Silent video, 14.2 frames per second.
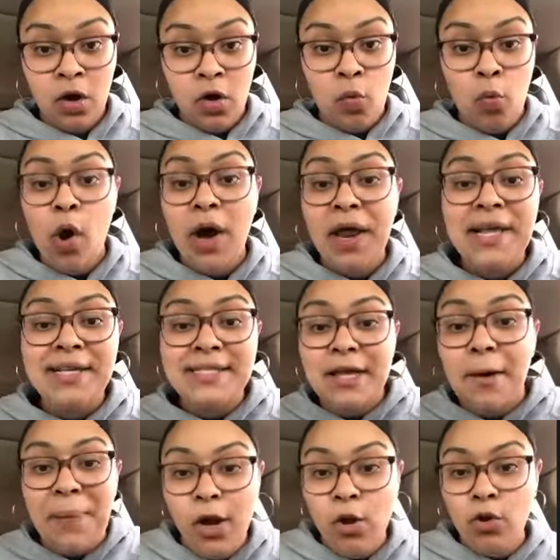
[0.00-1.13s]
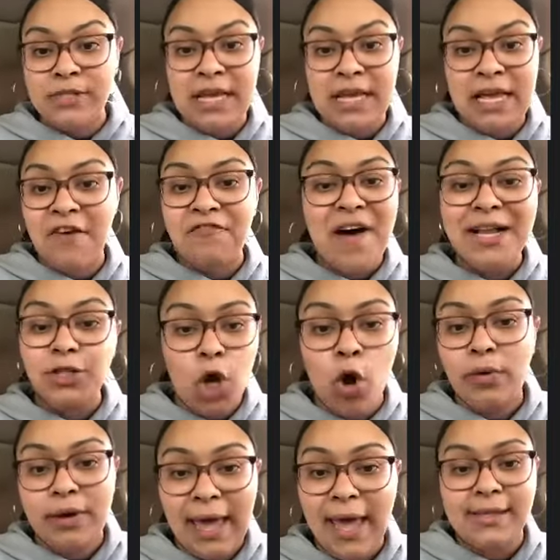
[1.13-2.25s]
what is a penalty if I don't
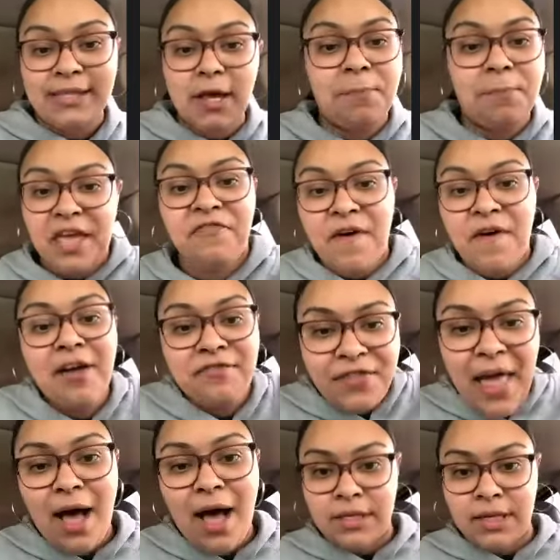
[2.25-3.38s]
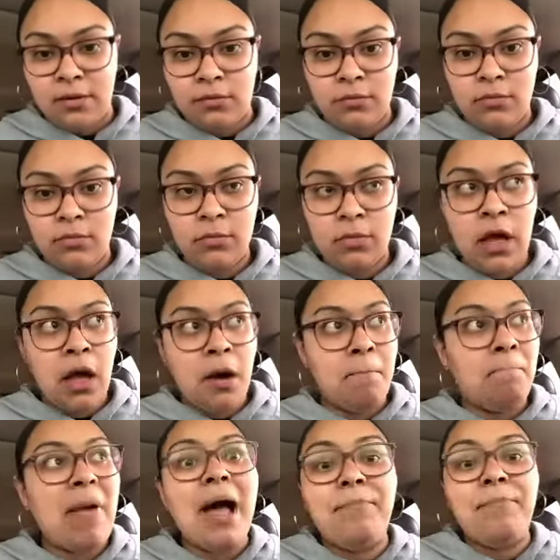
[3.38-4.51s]
get to P5000?
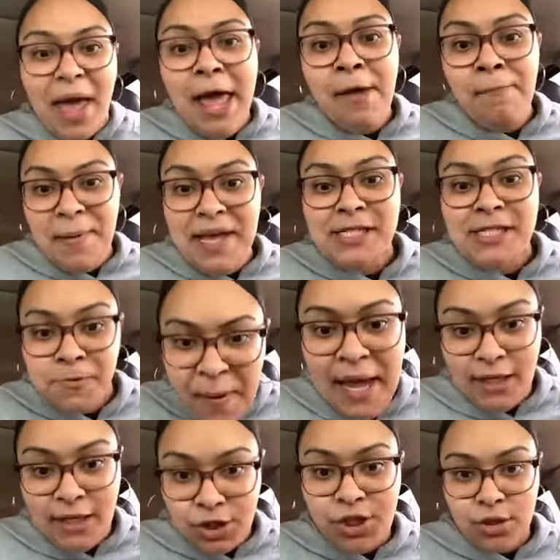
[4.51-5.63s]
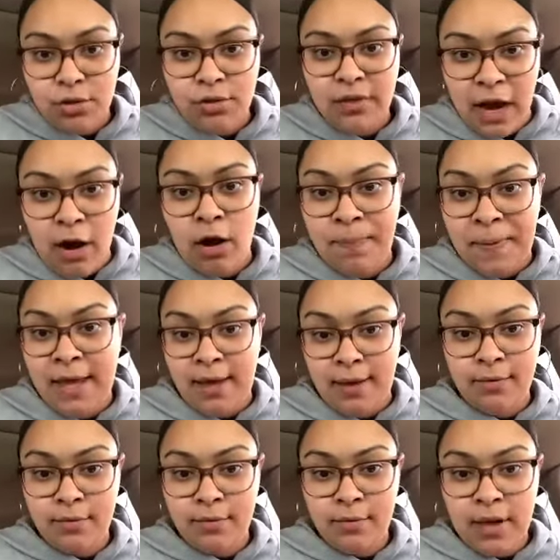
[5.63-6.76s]
My baby's speech therapy
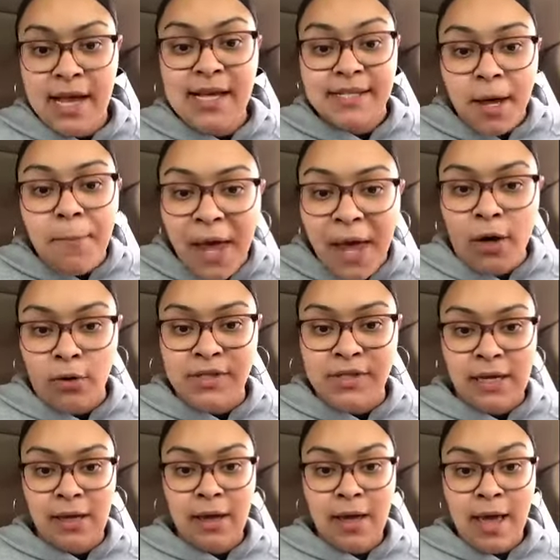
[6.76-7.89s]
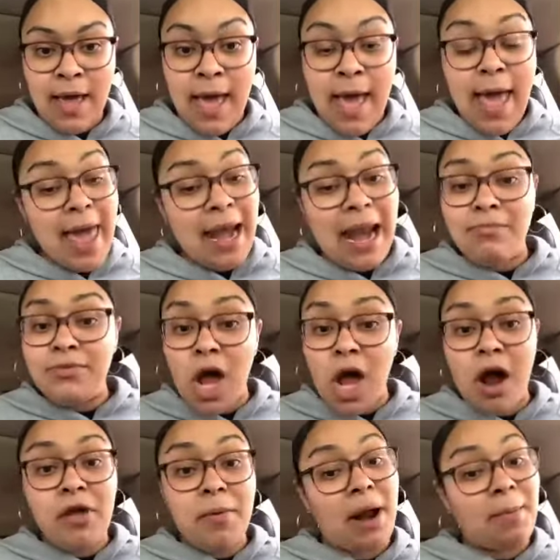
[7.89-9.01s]
is a penalty. And I'm
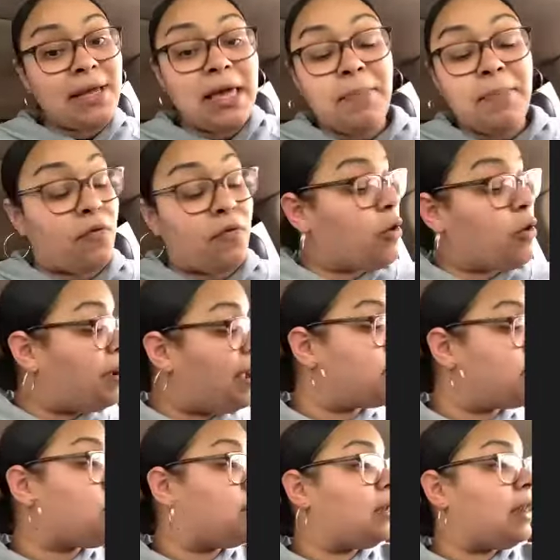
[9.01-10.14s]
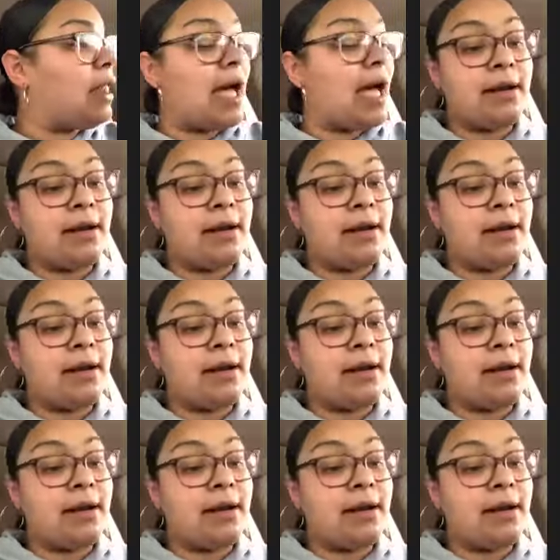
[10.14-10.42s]
sorry, but I'm gonna keep it real with parents on the line.